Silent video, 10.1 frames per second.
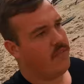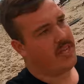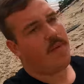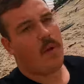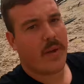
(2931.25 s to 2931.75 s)
If you
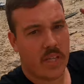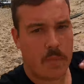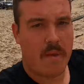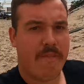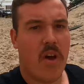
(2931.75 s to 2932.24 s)
keep going a
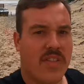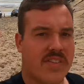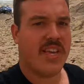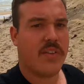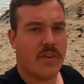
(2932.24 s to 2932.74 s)
little bit further
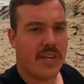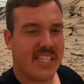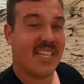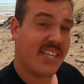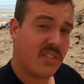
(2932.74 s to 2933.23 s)
south, you'll
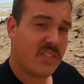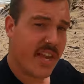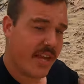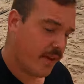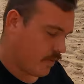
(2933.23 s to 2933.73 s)
get to Little
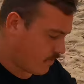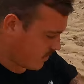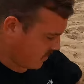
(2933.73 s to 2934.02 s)
Sand Hill.